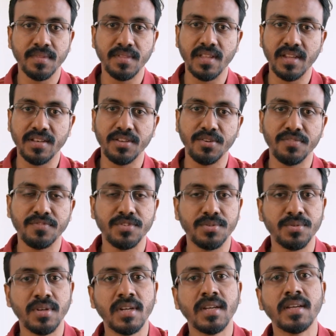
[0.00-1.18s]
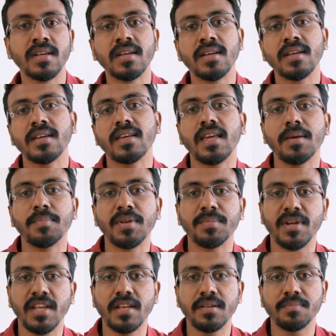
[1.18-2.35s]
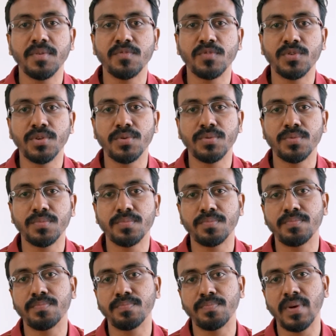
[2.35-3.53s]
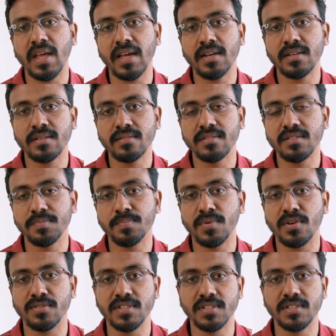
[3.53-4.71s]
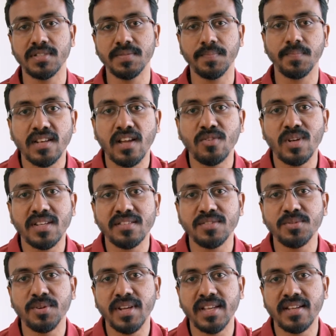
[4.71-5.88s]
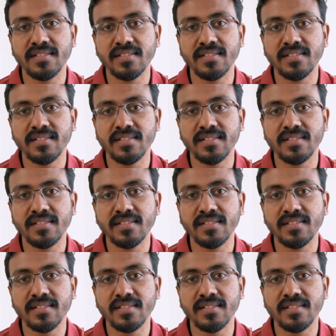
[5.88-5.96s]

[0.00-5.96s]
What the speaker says: that you have to keep in mind before you plan this process. Now let's go ahead